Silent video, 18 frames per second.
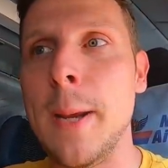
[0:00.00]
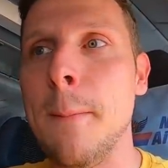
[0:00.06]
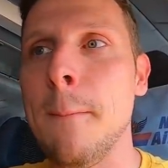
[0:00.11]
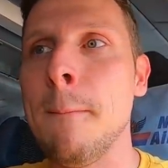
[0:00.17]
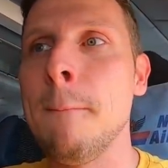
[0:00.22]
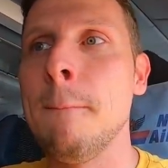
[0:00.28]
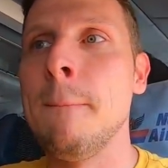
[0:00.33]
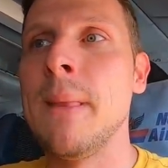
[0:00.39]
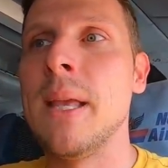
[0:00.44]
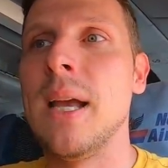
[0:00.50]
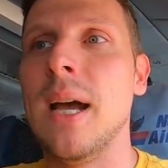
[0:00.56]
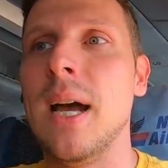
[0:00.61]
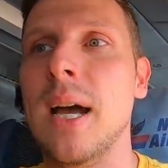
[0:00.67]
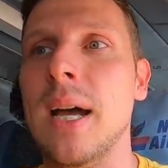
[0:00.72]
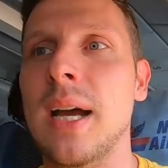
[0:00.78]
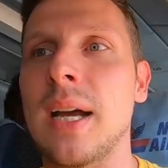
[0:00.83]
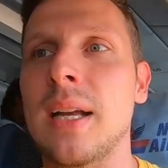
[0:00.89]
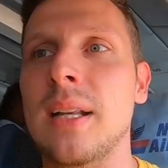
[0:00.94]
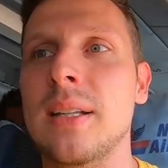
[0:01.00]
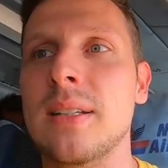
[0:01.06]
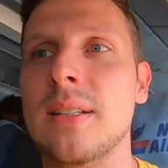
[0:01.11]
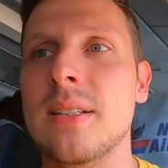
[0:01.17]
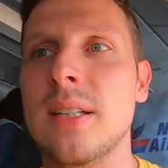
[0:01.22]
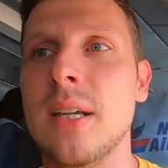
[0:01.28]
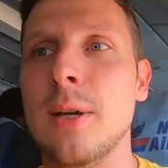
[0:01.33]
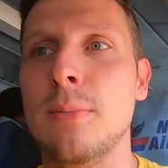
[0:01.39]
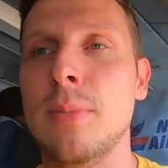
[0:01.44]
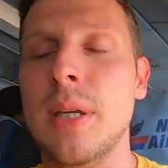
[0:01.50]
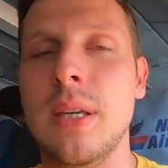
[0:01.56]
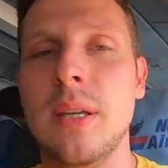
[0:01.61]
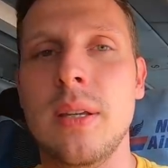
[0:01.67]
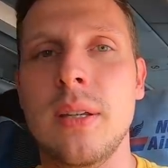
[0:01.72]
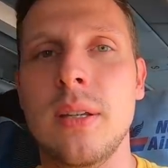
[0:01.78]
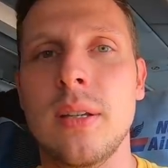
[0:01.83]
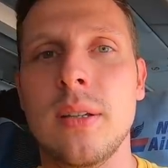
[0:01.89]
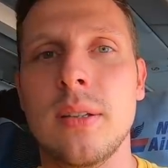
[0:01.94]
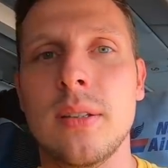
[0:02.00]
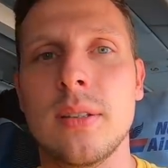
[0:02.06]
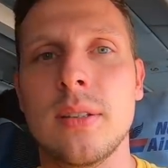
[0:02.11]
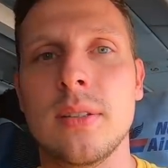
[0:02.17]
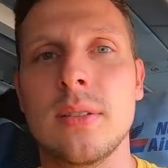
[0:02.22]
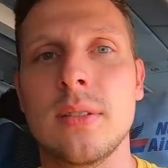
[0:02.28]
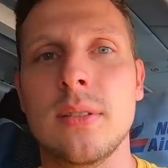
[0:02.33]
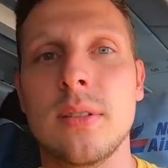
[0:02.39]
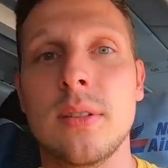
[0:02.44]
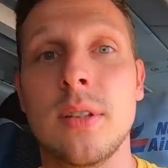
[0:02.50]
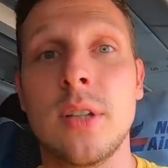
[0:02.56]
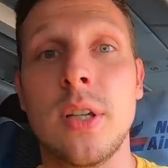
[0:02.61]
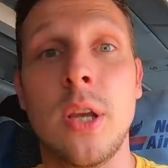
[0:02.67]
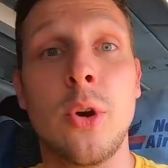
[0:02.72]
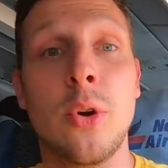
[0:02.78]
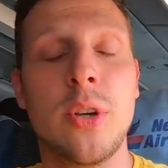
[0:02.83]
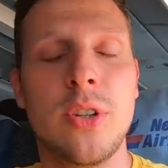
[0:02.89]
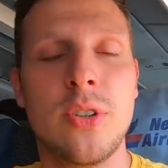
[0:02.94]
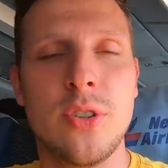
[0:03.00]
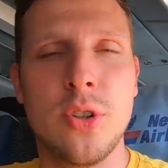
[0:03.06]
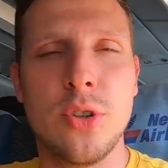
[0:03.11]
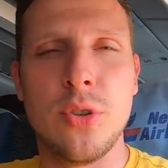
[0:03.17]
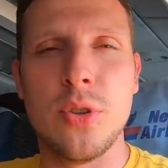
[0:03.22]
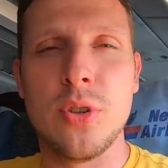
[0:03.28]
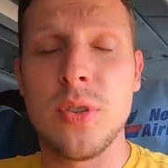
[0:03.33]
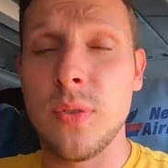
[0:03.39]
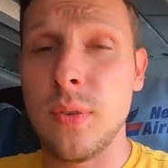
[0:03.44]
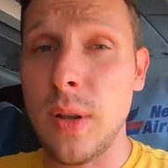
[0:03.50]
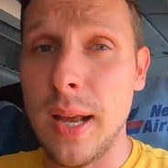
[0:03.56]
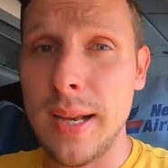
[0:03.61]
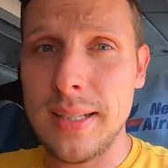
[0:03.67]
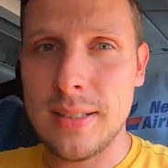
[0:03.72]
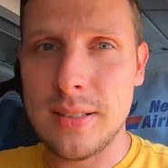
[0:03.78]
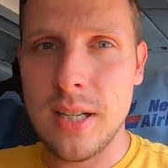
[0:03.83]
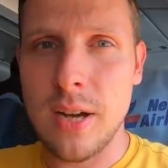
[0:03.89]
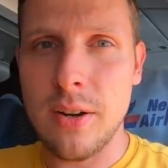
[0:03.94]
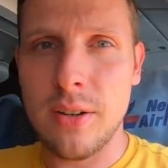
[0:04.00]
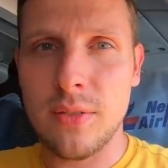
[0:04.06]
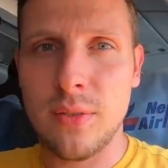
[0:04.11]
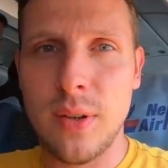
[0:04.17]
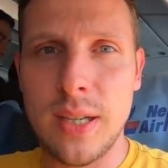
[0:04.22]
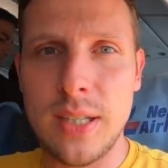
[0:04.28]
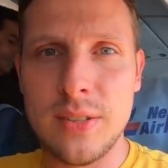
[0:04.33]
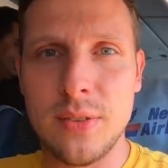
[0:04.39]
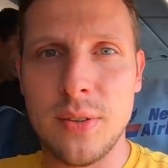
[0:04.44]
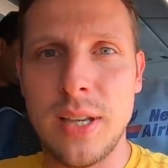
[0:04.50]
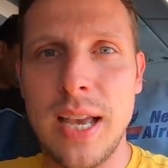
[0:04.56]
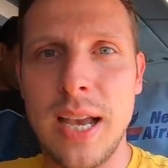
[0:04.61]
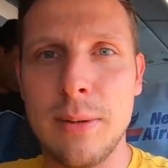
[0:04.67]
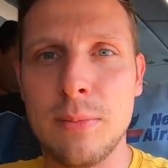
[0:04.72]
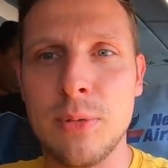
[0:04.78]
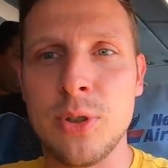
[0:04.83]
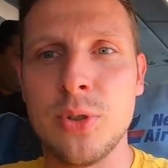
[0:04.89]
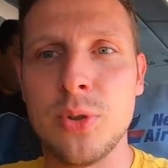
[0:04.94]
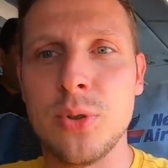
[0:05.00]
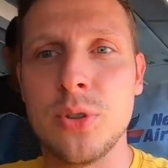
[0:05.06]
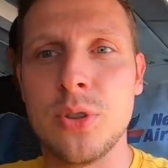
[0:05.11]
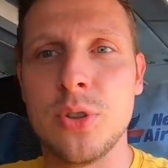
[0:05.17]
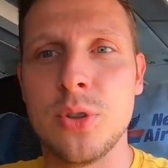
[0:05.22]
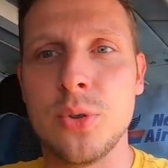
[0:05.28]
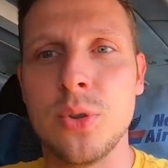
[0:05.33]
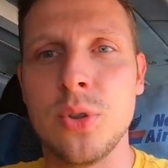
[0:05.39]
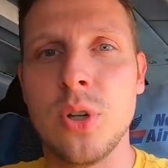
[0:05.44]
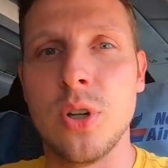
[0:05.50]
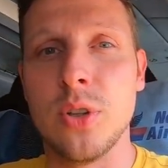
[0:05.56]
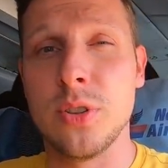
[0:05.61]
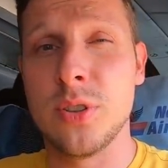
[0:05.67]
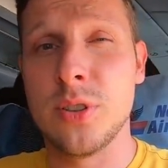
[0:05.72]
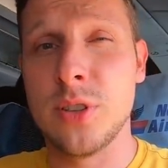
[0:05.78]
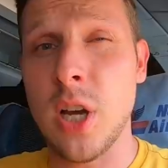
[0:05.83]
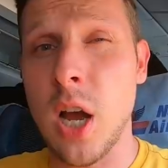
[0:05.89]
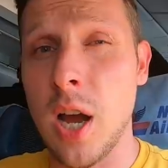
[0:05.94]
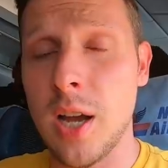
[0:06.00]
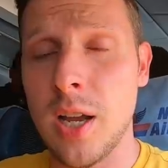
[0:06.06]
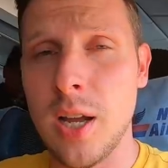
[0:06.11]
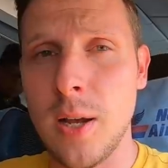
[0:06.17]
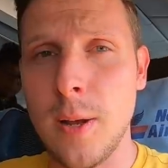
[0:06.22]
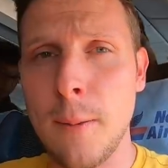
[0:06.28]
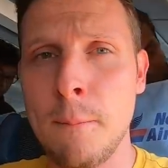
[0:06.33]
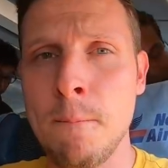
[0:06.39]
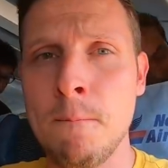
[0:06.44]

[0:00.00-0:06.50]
And they'll be they're going to introduce flights, direct flights from Kathmandu to Osaka.